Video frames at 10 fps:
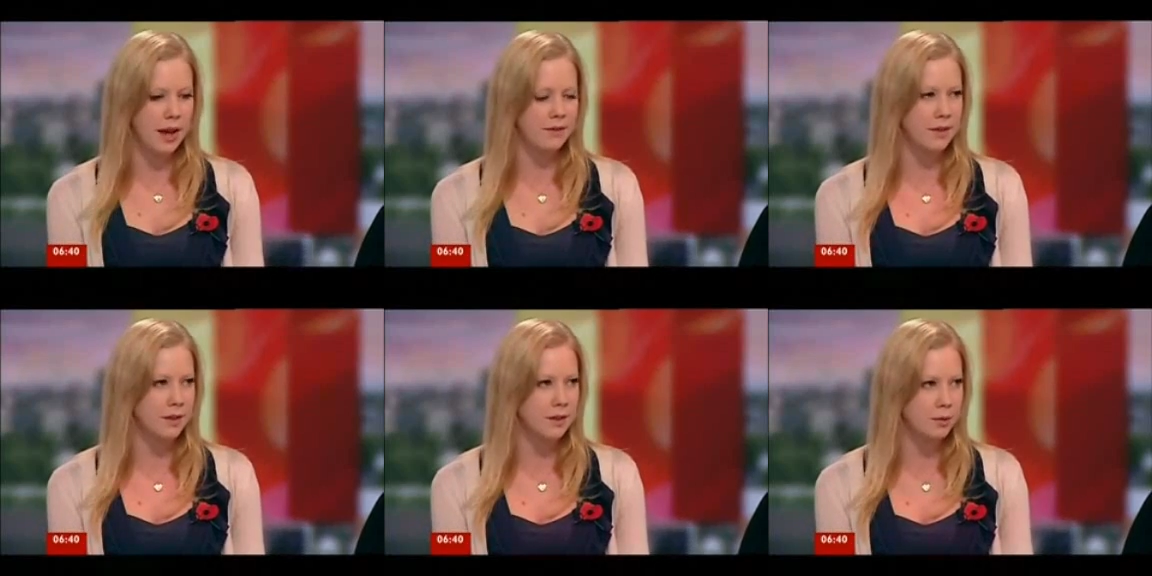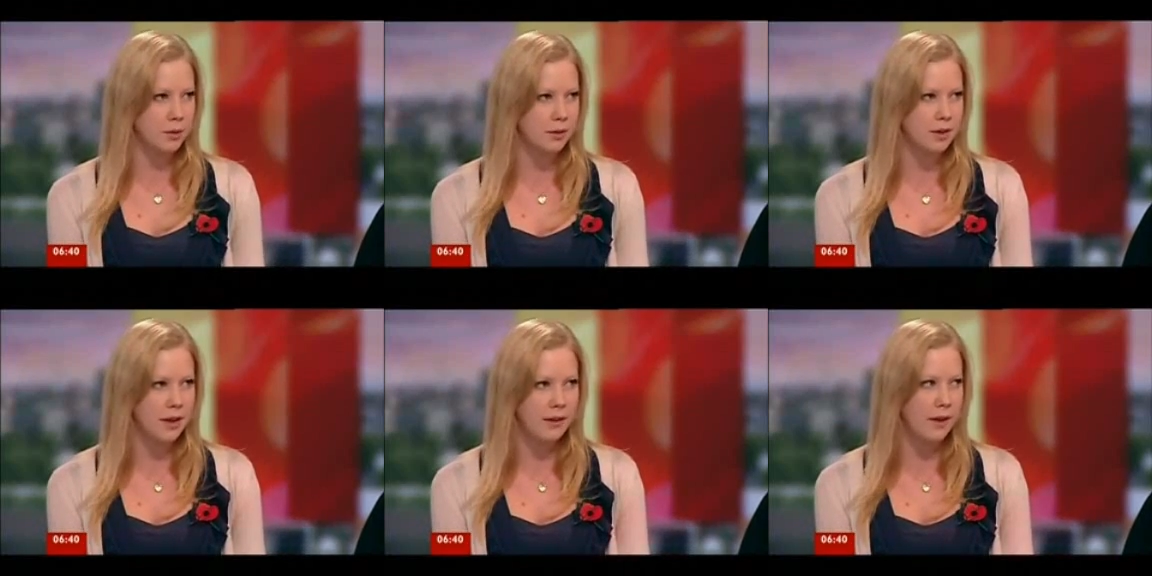evidence that proves
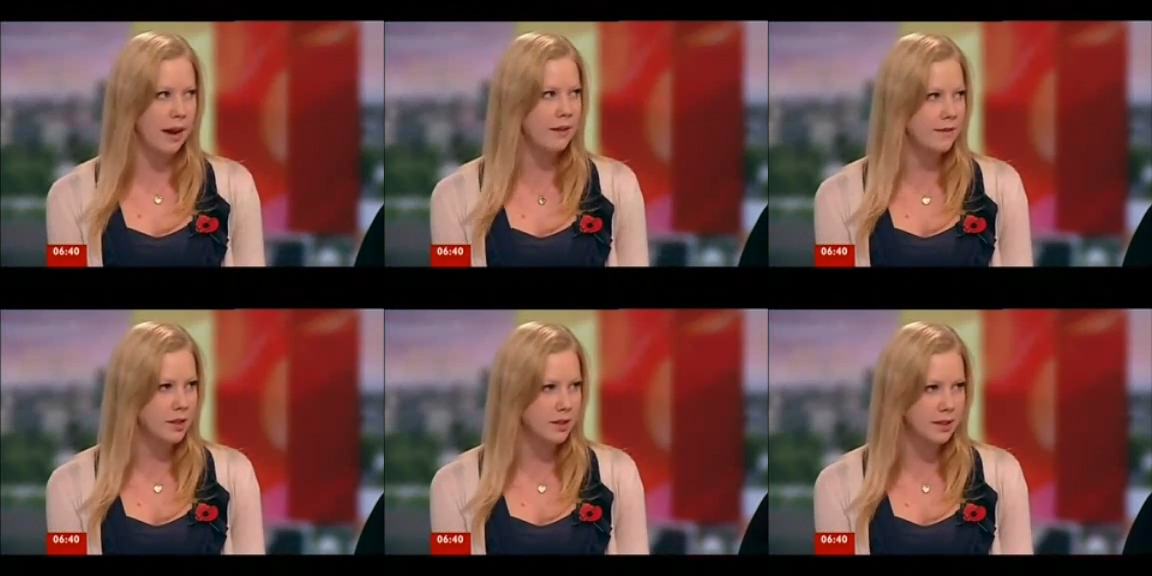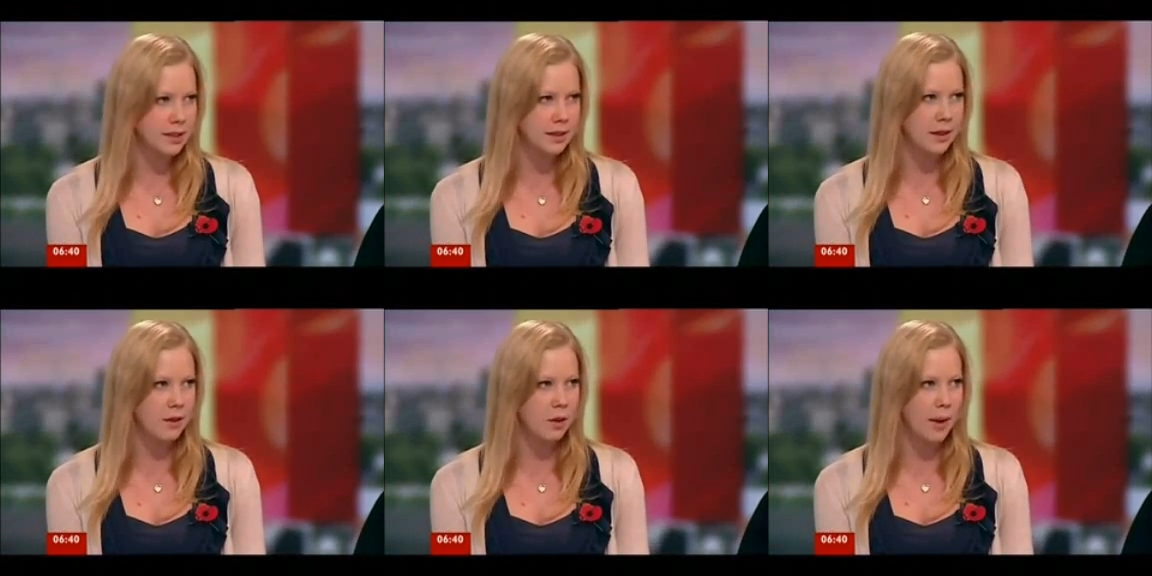that there are inefficiencies and
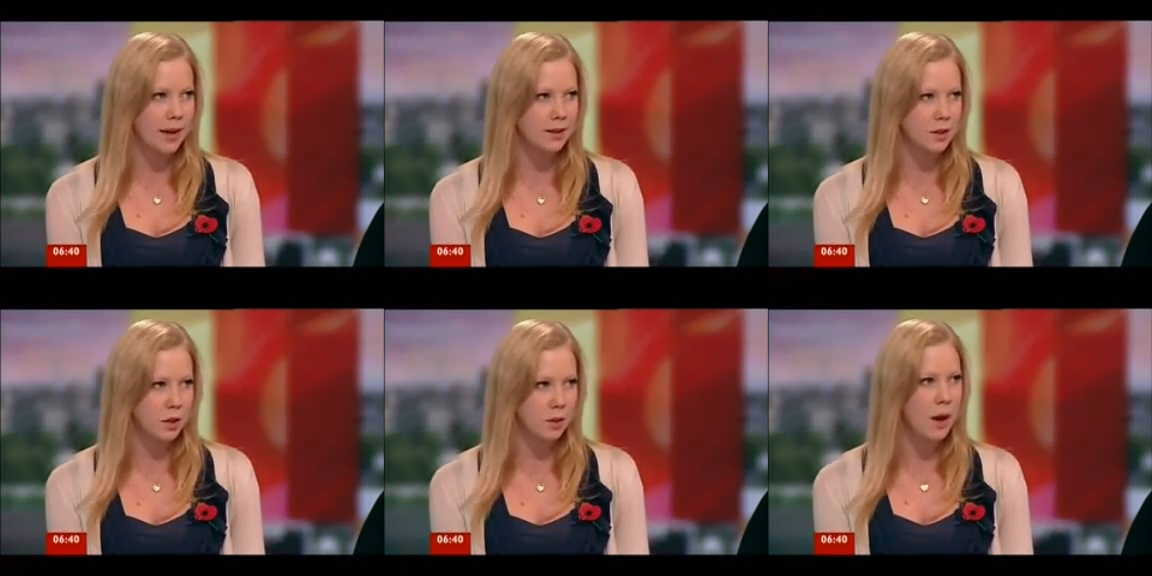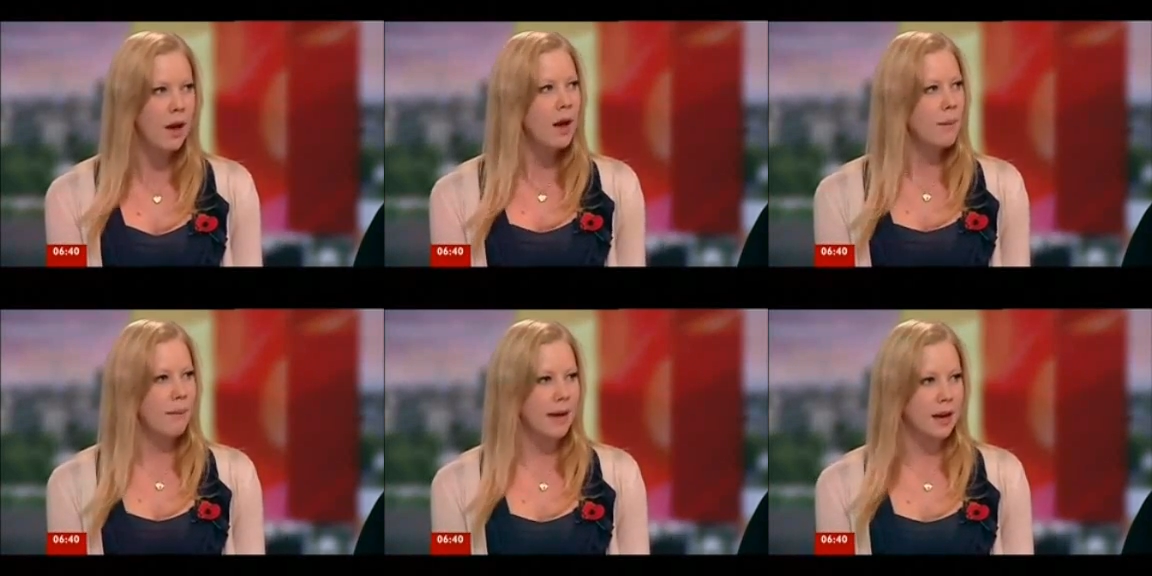there are ways to
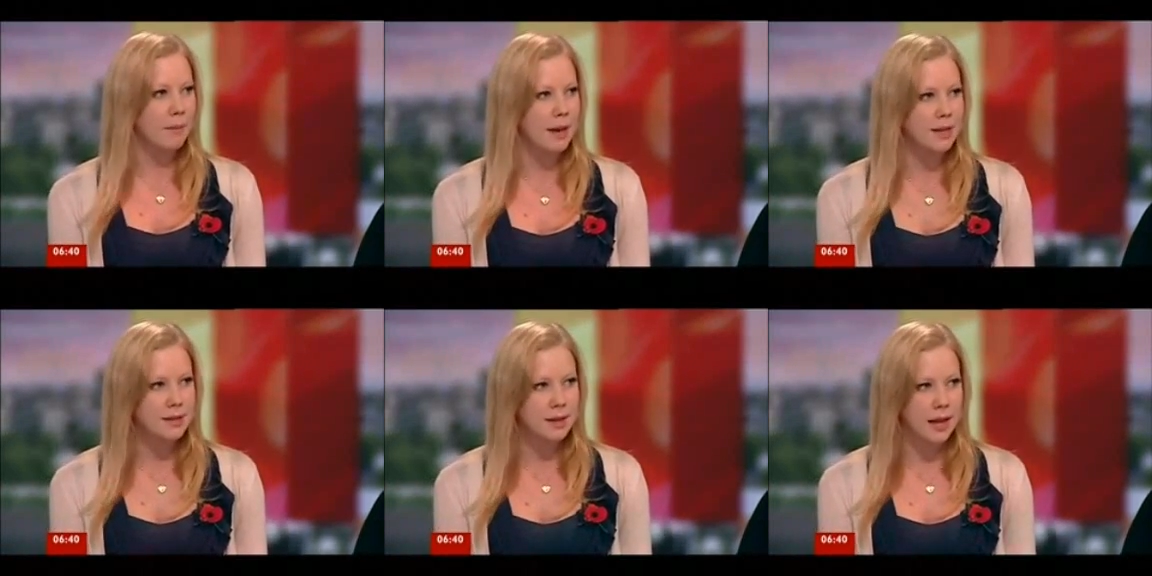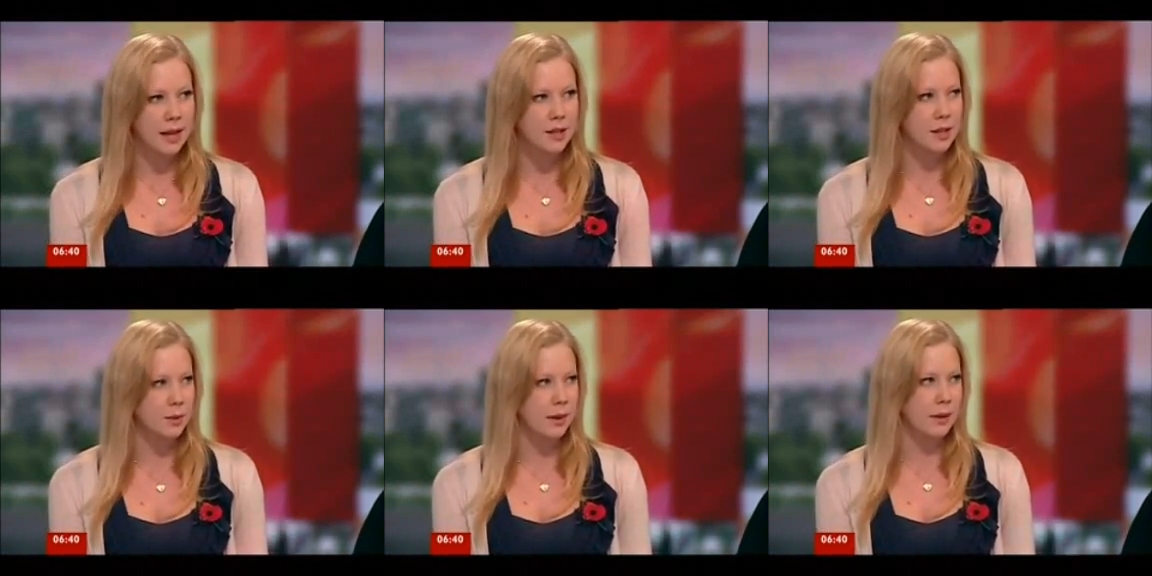make amends to the
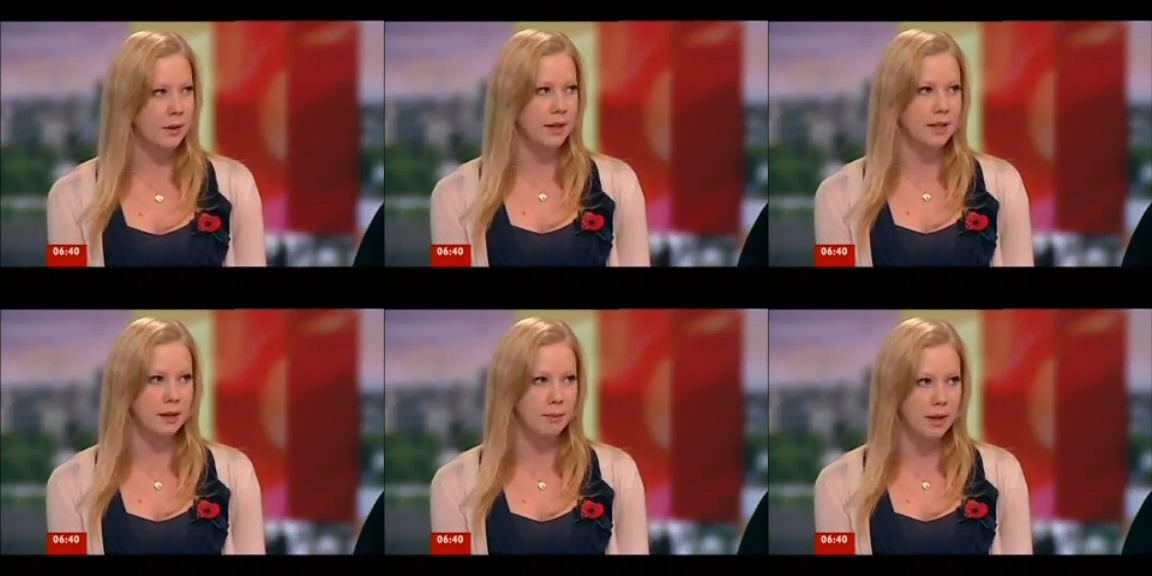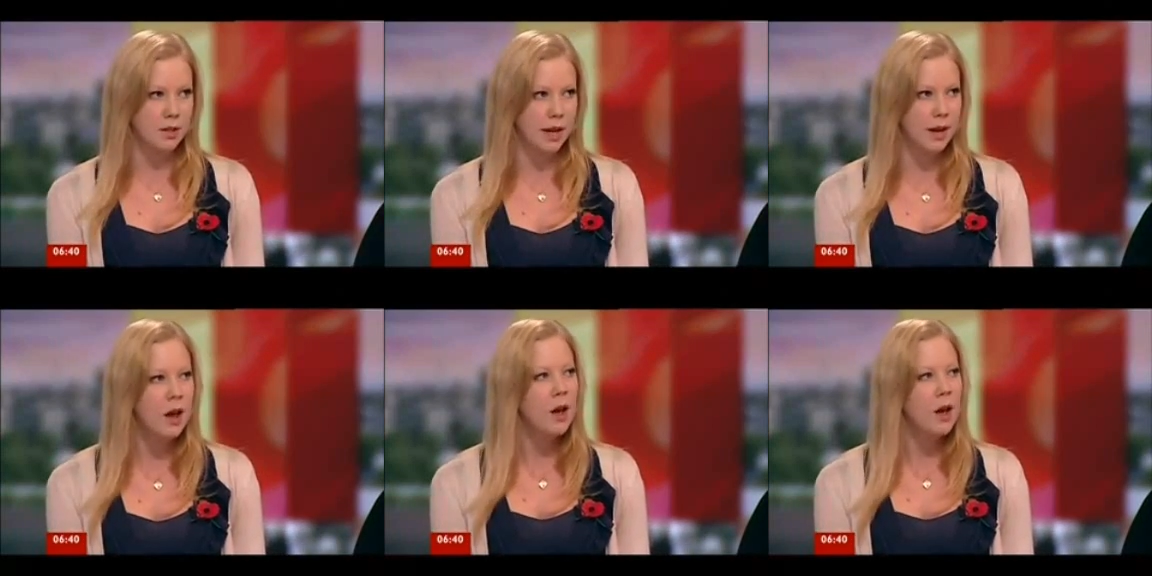NHS without increasing the budget,